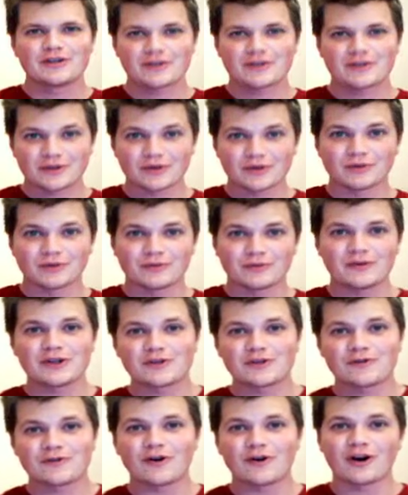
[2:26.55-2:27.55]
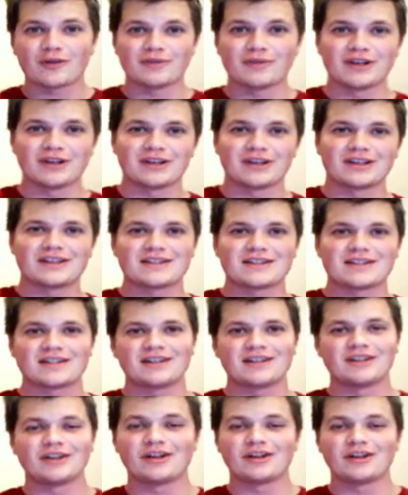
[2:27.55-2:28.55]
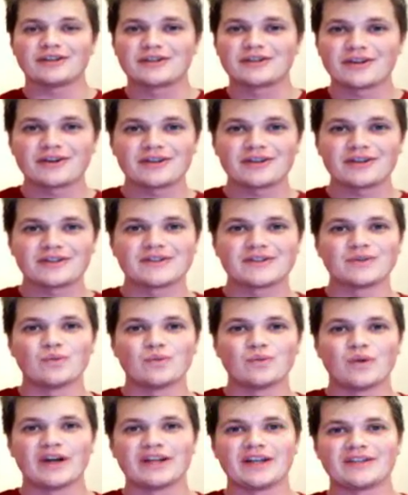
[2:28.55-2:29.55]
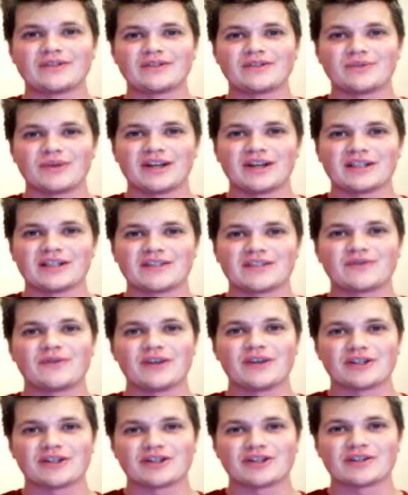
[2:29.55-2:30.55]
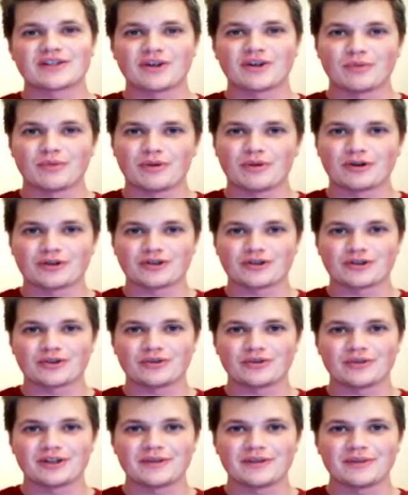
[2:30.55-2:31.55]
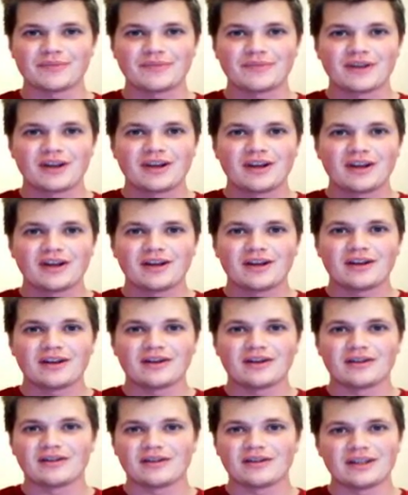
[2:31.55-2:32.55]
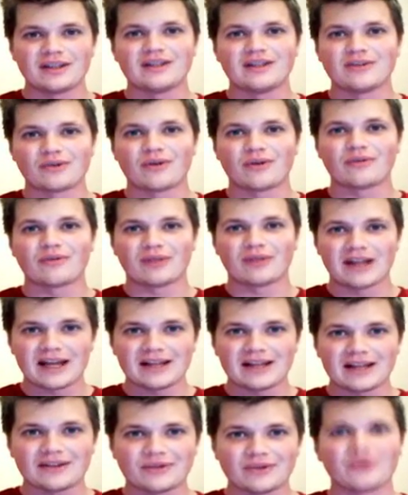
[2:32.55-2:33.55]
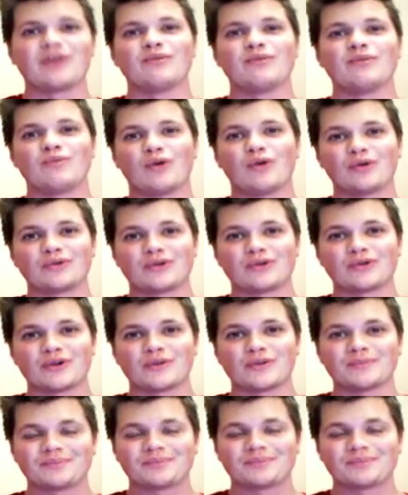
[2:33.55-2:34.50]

So fish farming is an alternative way to raise fishes commercially, either on land or in water.